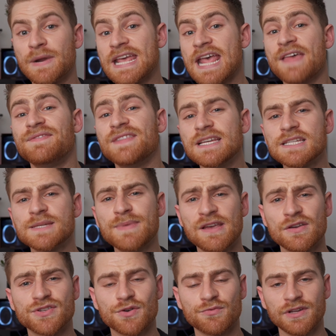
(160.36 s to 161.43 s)
again, these
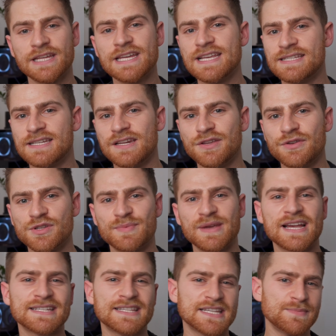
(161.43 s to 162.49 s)
speakers are really easy to use
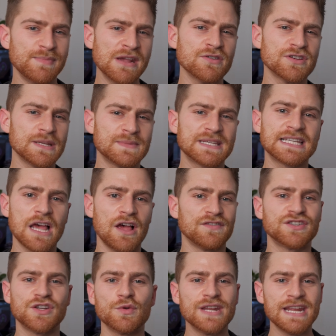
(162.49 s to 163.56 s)
because the speakers
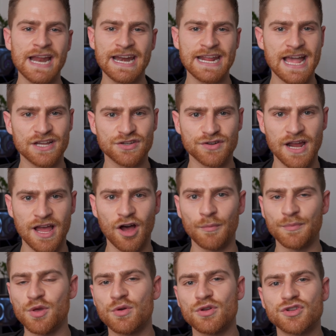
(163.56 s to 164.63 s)
themselves don't need any extra
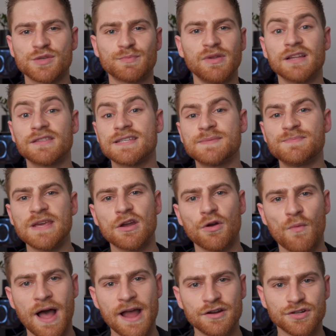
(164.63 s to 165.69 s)
help. You can just plug the speaker
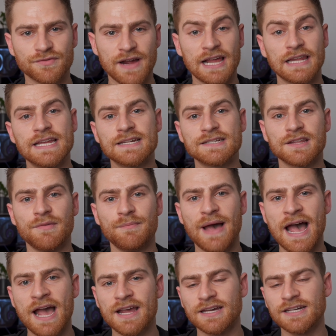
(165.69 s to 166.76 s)
wire directly into the
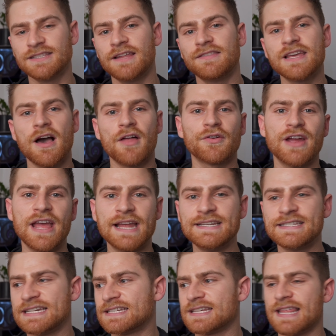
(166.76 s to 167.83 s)
back and then the other
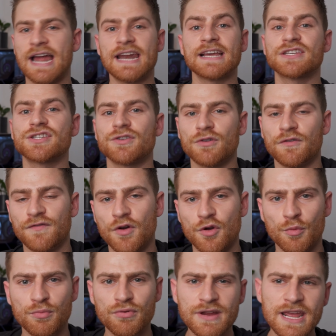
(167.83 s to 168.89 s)
end into that external
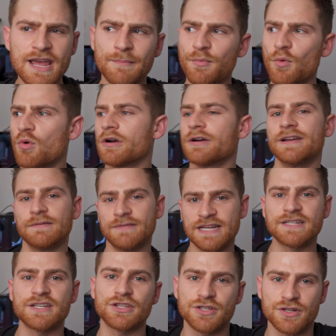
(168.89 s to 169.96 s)
phono preamp or
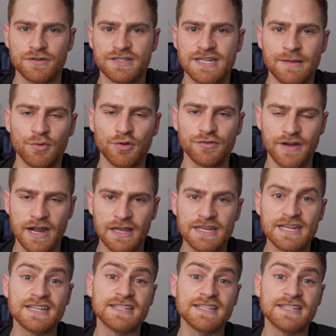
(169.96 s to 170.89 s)
into the turntable directly